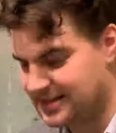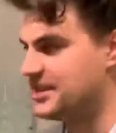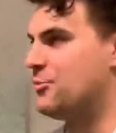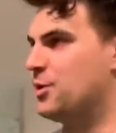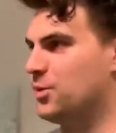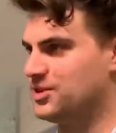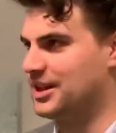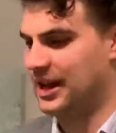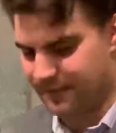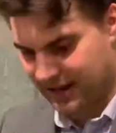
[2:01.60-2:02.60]
that we want to
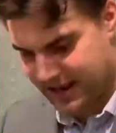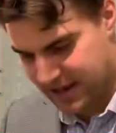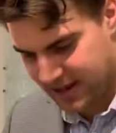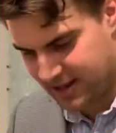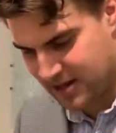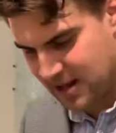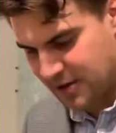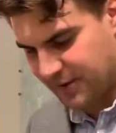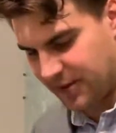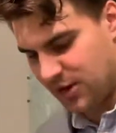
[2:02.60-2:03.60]
love and care
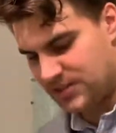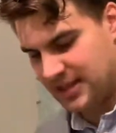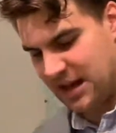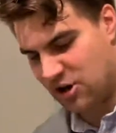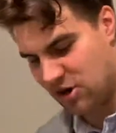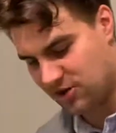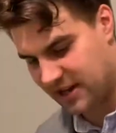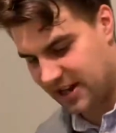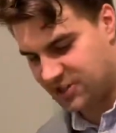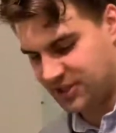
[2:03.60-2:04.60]
for those in our
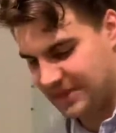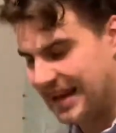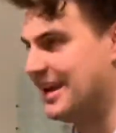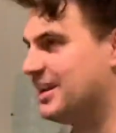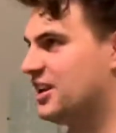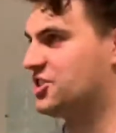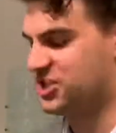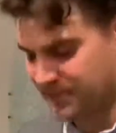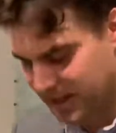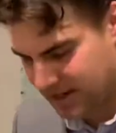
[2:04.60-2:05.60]
congregation that are English
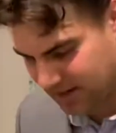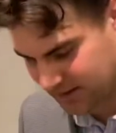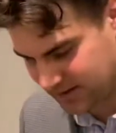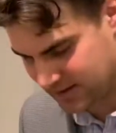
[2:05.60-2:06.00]
speaking.